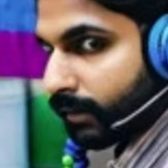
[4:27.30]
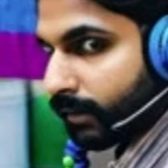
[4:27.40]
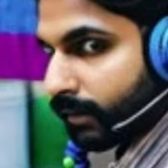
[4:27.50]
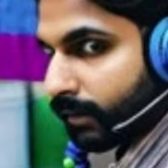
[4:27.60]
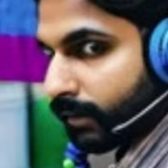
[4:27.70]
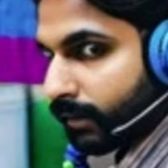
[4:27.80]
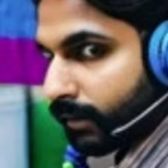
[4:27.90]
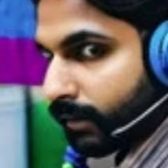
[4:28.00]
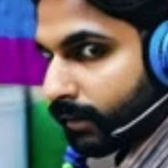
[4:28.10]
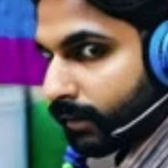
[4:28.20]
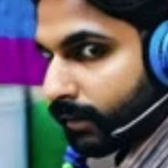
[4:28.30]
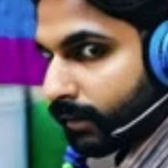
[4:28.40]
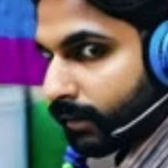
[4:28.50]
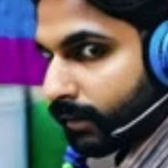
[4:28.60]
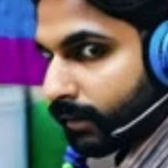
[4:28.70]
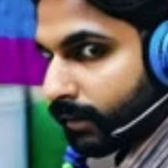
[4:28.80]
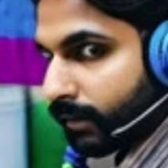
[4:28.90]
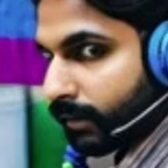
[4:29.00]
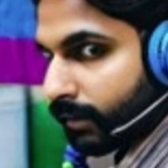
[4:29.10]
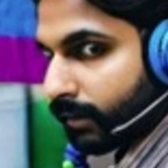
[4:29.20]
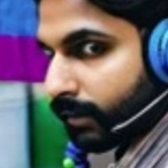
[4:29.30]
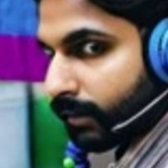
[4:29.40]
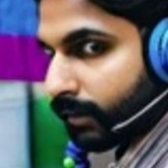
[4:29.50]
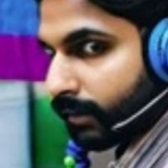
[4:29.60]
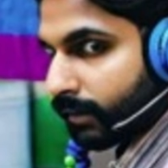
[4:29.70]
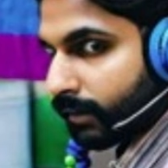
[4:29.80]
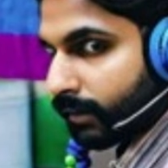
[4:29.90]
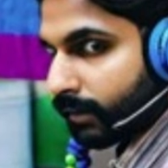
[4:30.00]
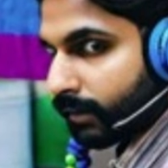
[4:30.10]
(silence)